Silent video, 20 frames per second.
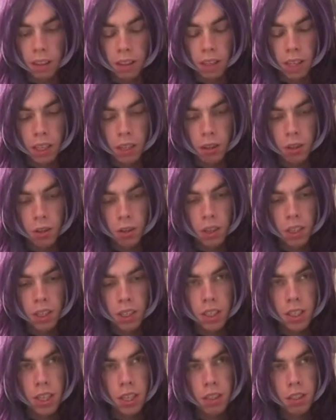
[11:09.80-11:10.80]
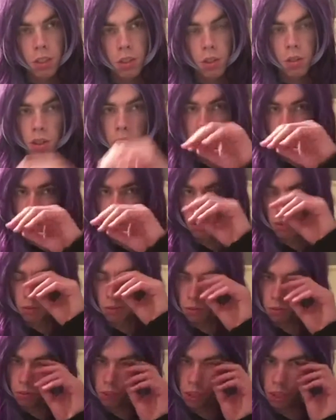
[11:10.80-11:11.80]
Can you, instead to kill
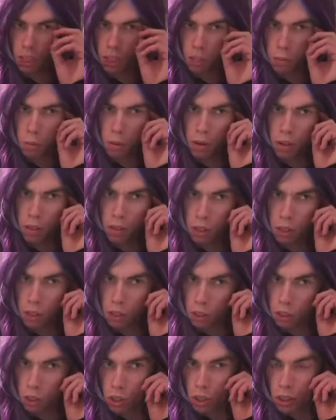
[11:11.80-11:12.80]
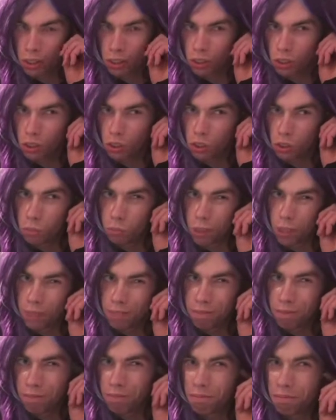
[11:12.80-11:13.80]
this prince, kill the old
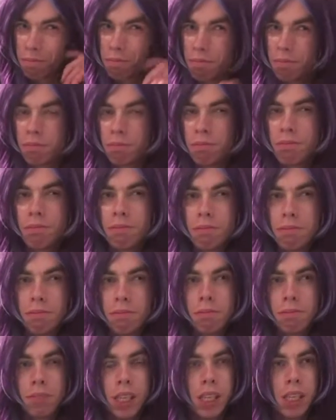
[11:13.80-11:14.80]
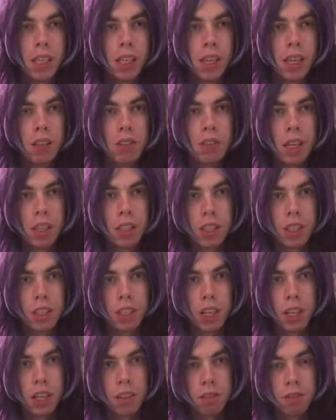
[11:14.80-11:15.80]
man? Can you take
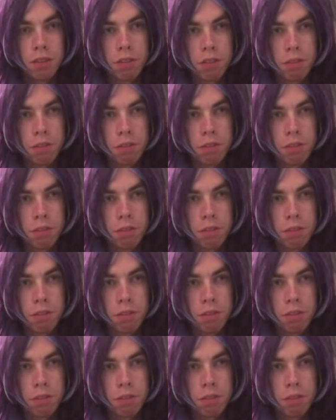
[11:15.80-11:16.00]
his life?